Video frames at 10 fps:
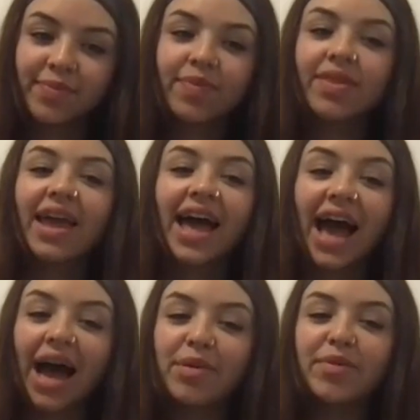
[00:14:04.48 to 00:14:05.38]
Happy
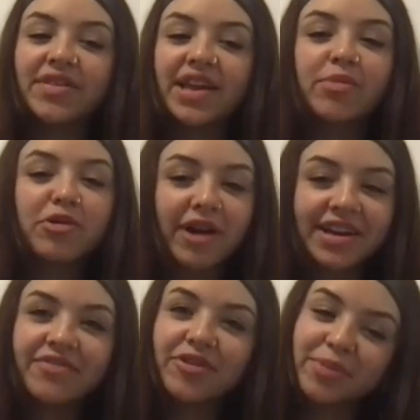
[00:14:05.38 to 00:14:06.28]
birthday to Miranda
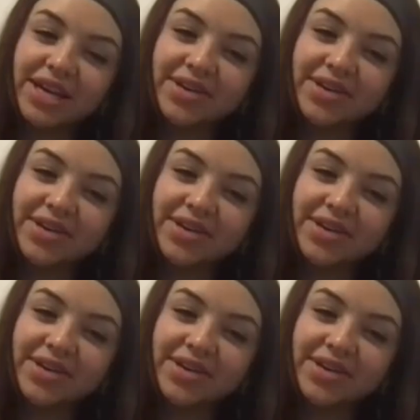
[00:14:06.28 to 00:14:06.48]
from me.